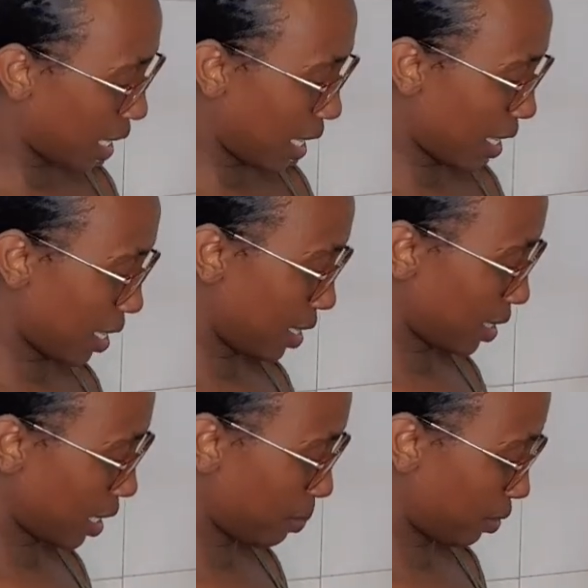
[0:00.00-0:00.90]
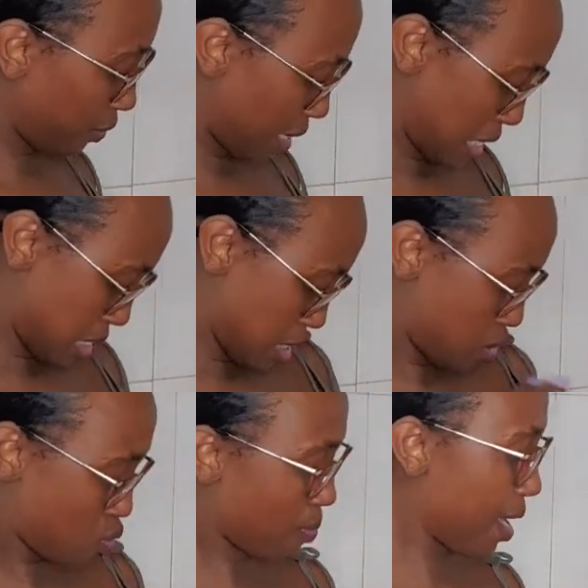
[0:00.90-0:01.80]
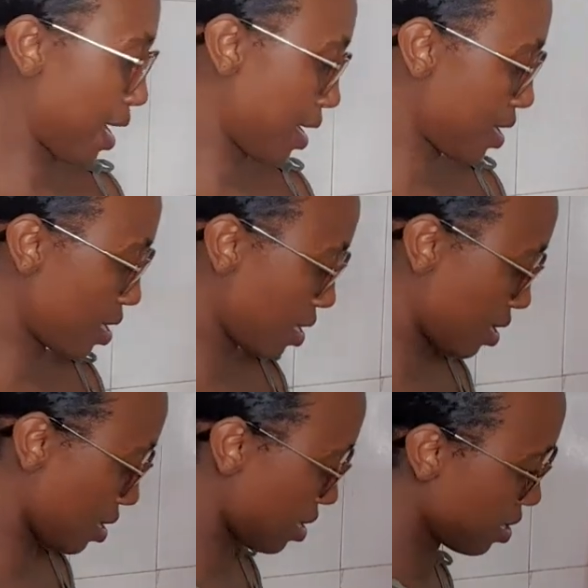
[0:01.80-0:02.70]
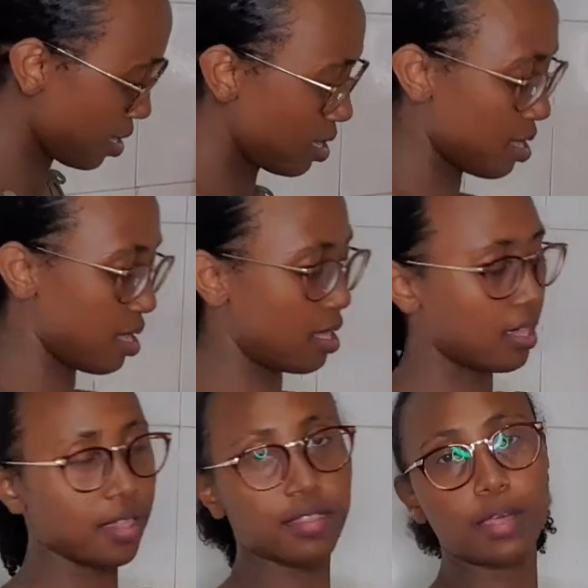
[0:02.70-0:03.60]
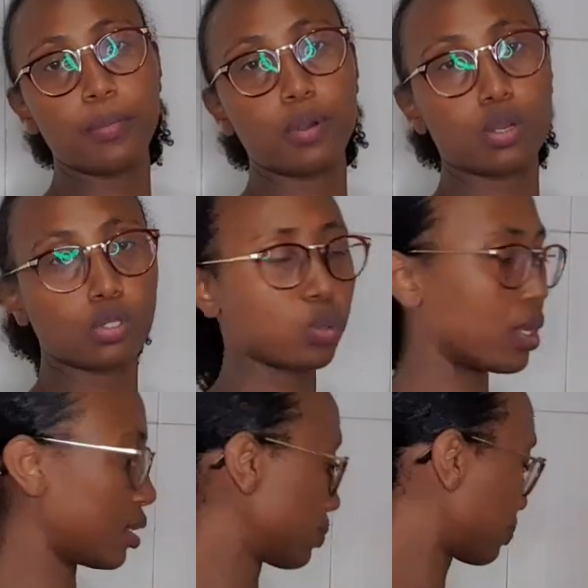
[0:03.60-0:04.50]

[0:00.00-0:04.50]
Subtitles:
and I preferred to buy the box one.